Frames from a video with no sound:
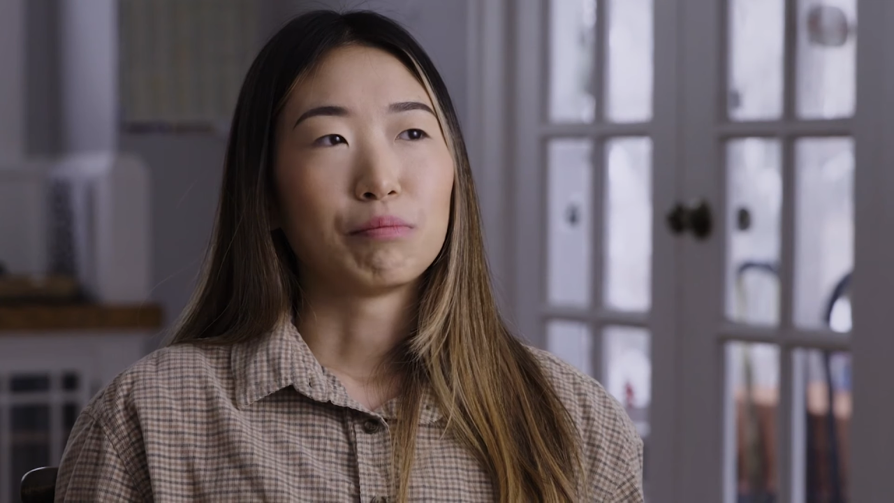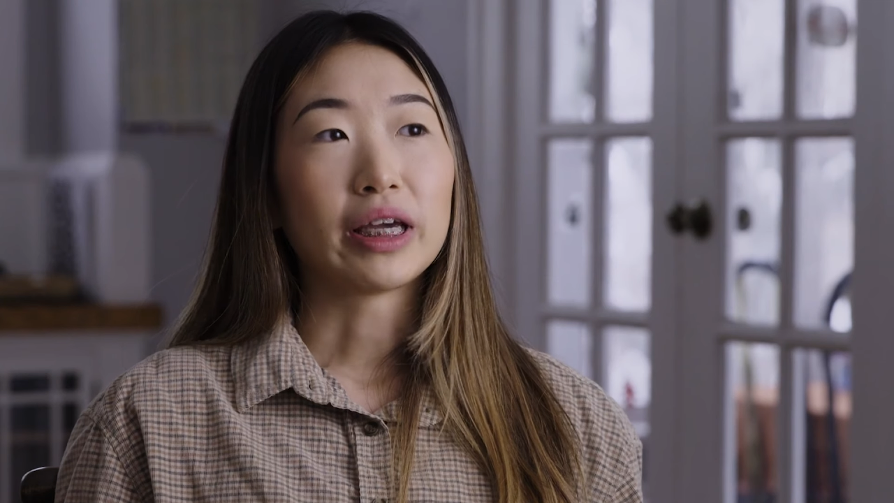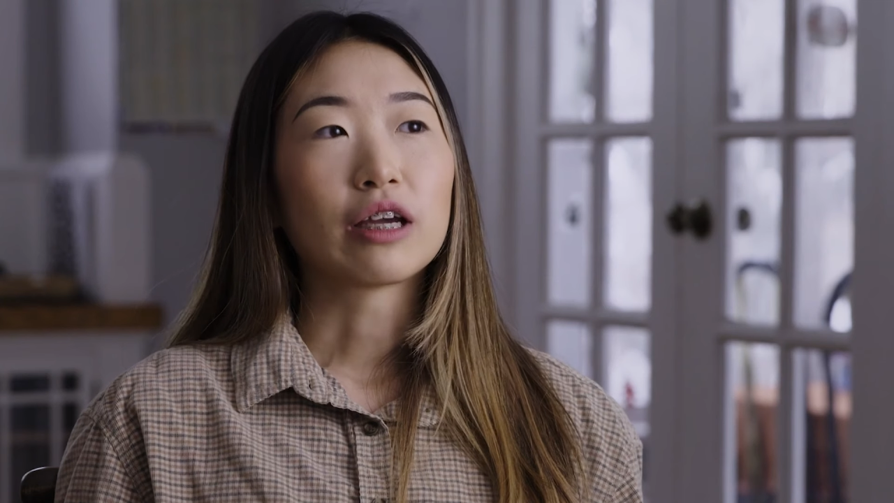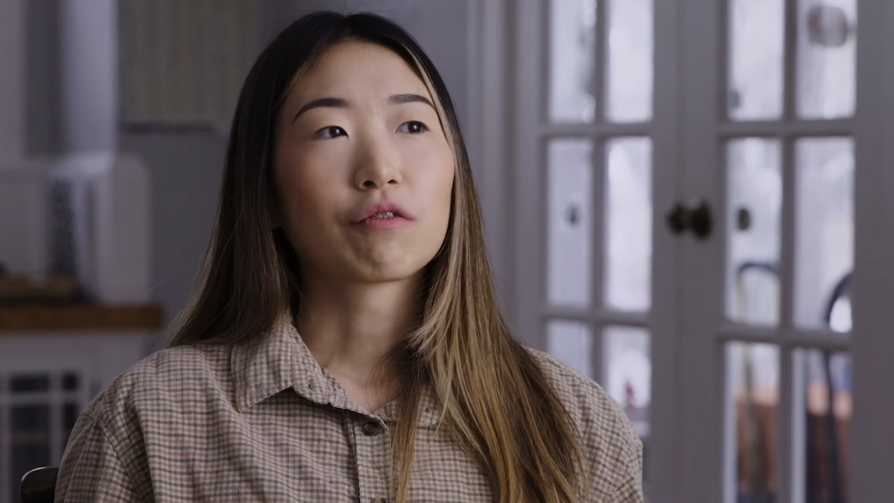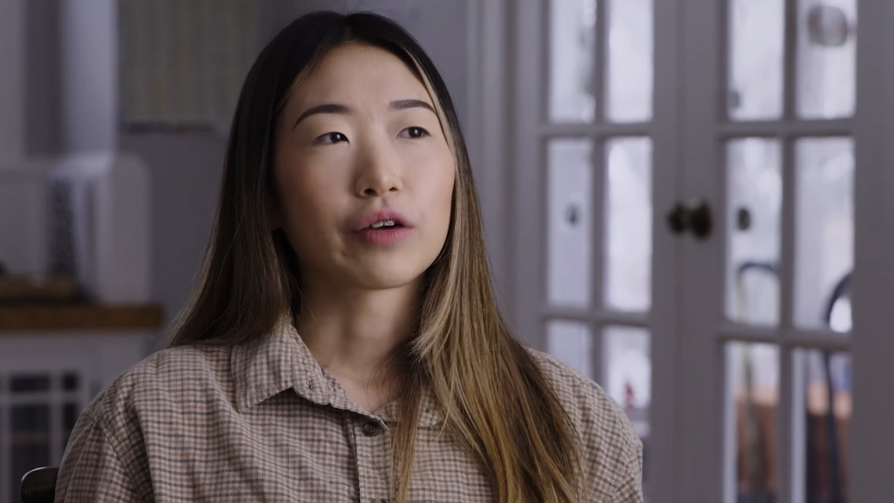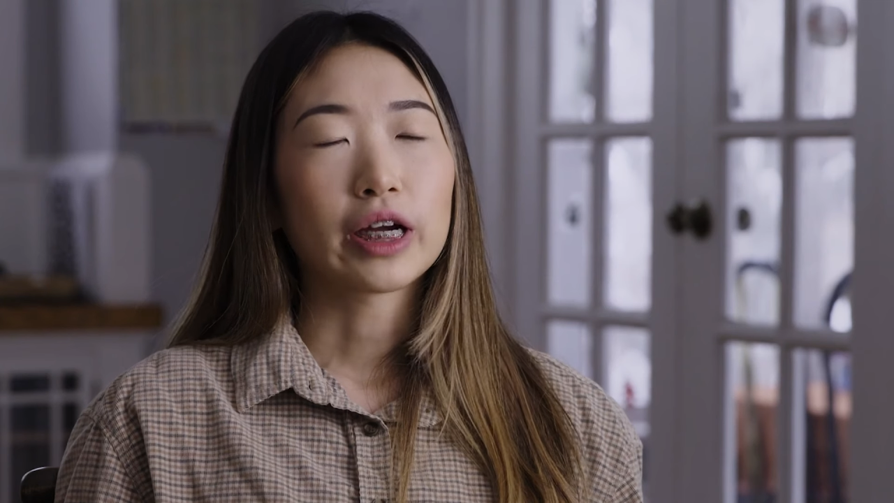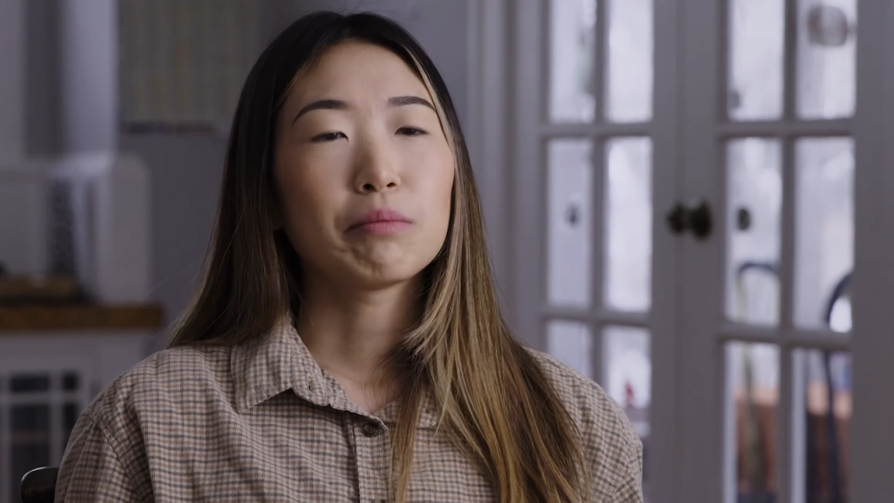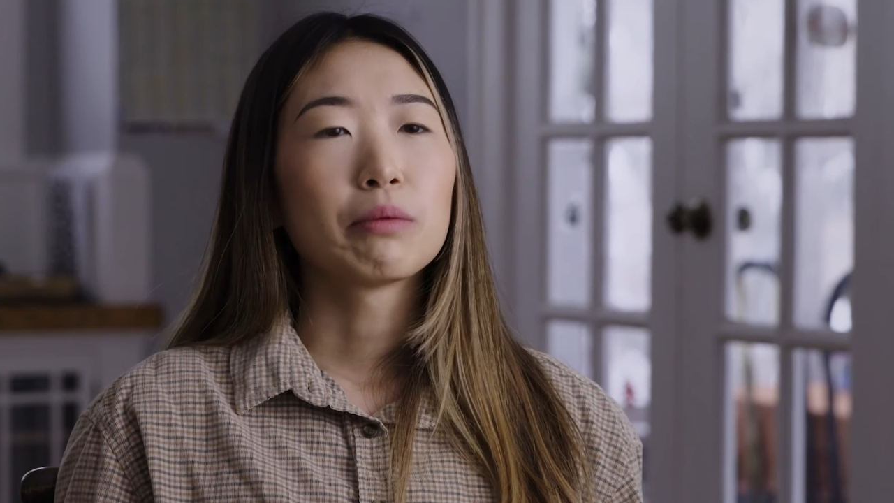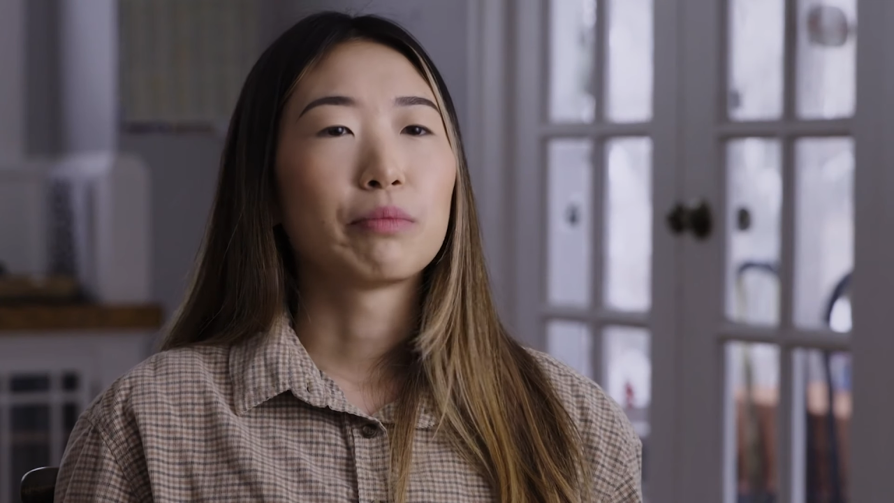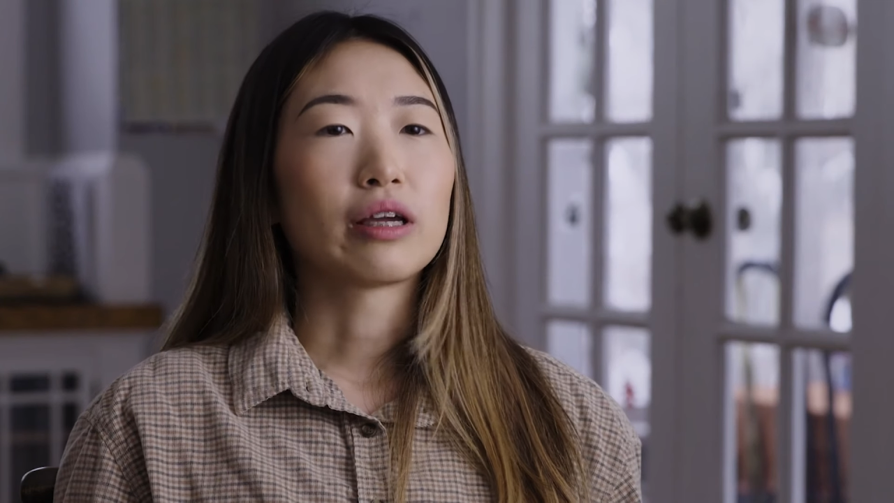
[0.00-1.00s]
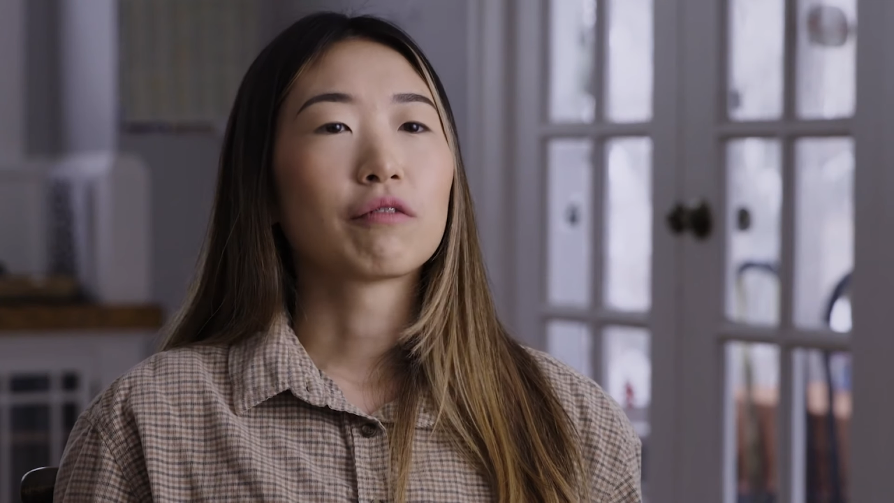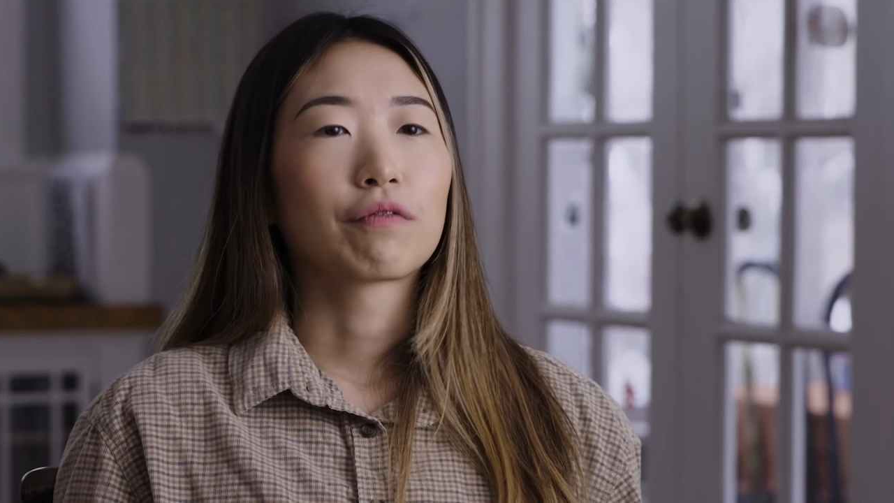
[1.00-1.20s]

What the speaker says: being free, but being